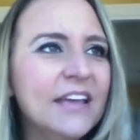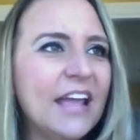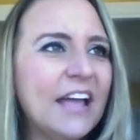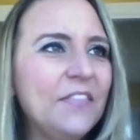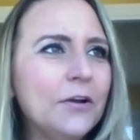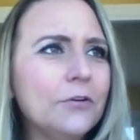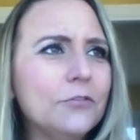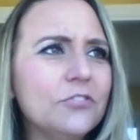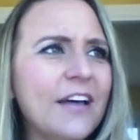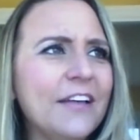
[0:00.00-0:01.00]
And
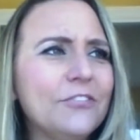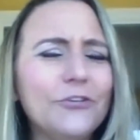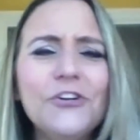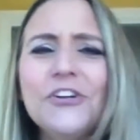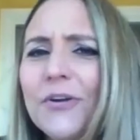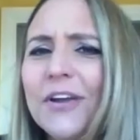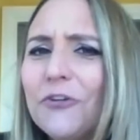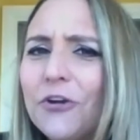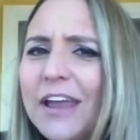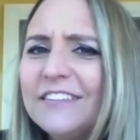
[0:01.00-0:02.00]
there's a certain degree of
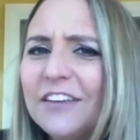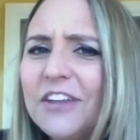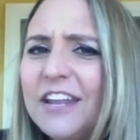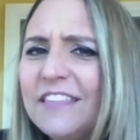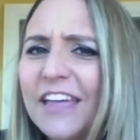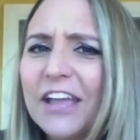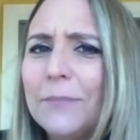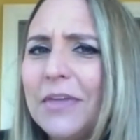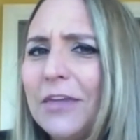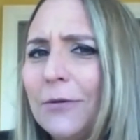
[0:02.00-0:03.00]
creativity that can
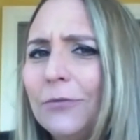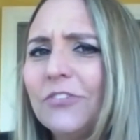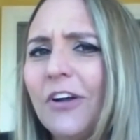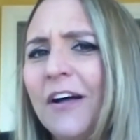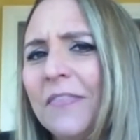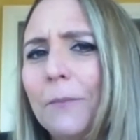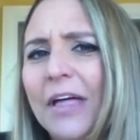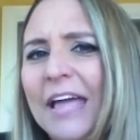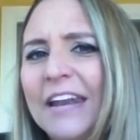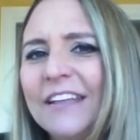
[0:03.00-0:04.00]
be used on the
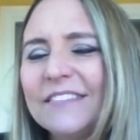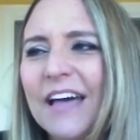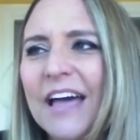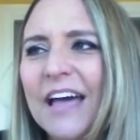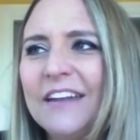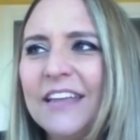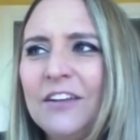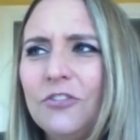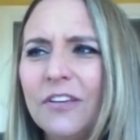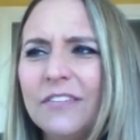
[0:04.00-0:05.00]
planning side in
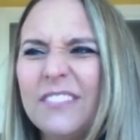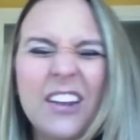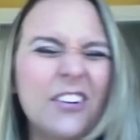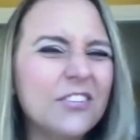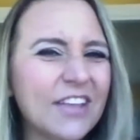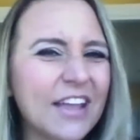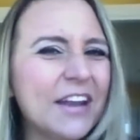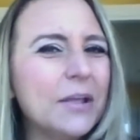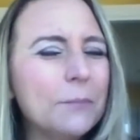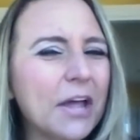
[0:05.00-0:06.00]
just
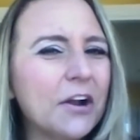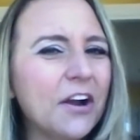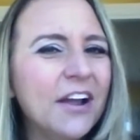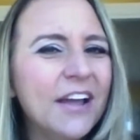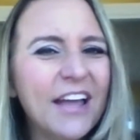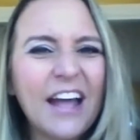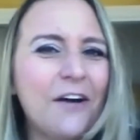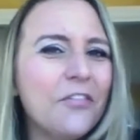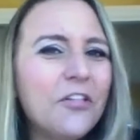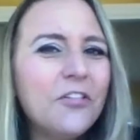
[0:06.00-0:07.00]
understanding better how
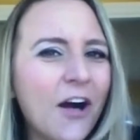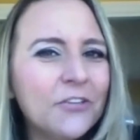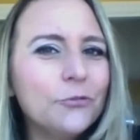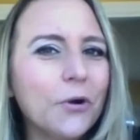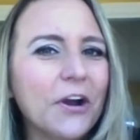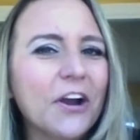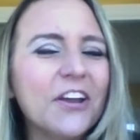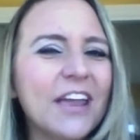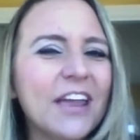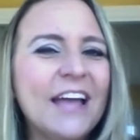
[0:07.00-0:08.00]
the laws work
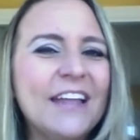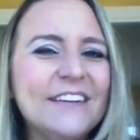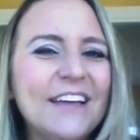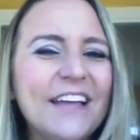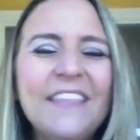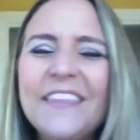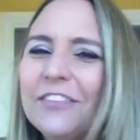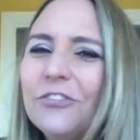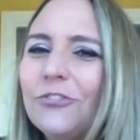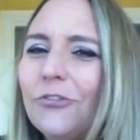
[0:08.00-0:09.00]
and uh, and
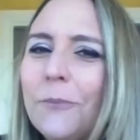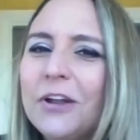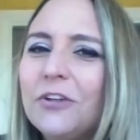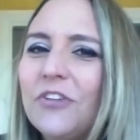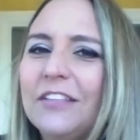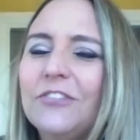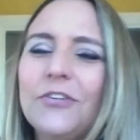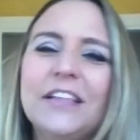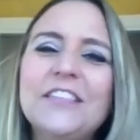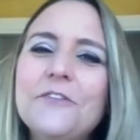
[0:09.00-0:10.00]
that's so much fun so
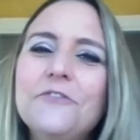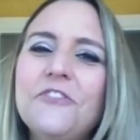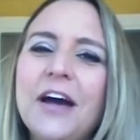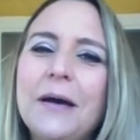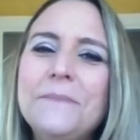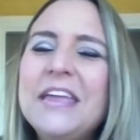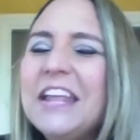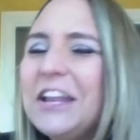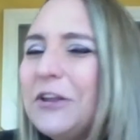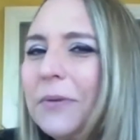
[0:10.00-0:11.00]
i love uh, meeting
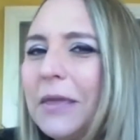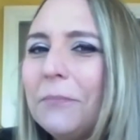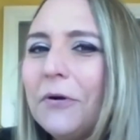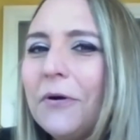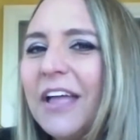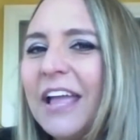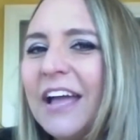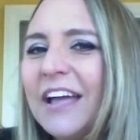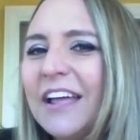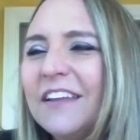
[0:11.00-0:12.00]
new people
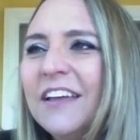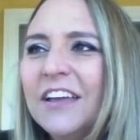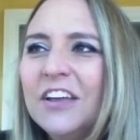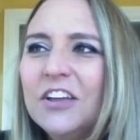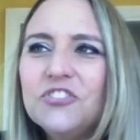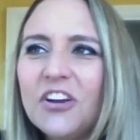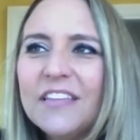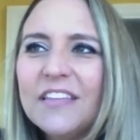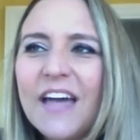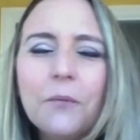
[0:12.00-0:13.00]
and
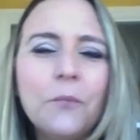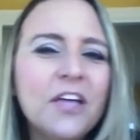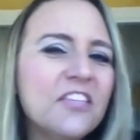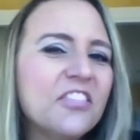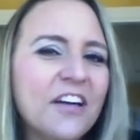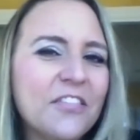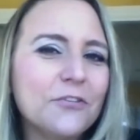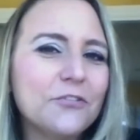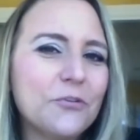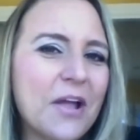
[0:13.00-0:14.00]
sharing that with
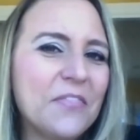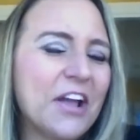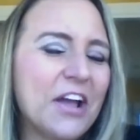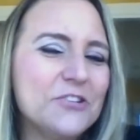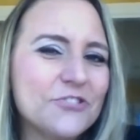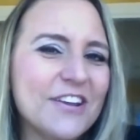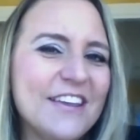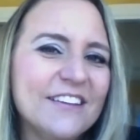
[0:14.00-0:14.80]
others around the country